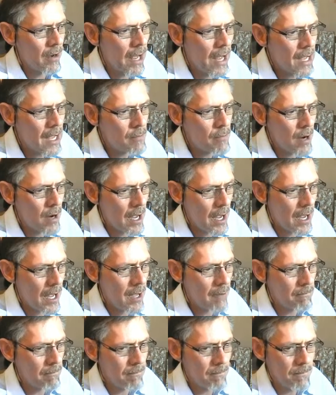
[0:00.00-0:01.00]

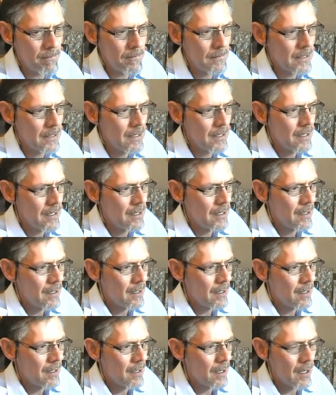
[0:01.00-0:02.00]
Abraham.
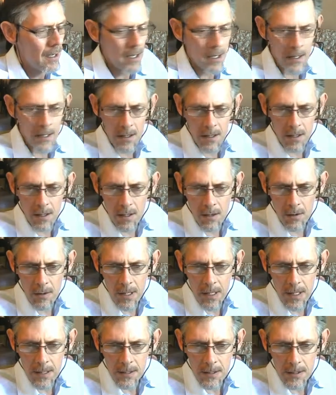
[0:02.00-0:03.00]
Uh, here
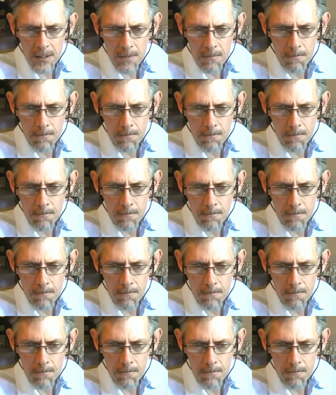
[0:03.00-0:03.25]
it is.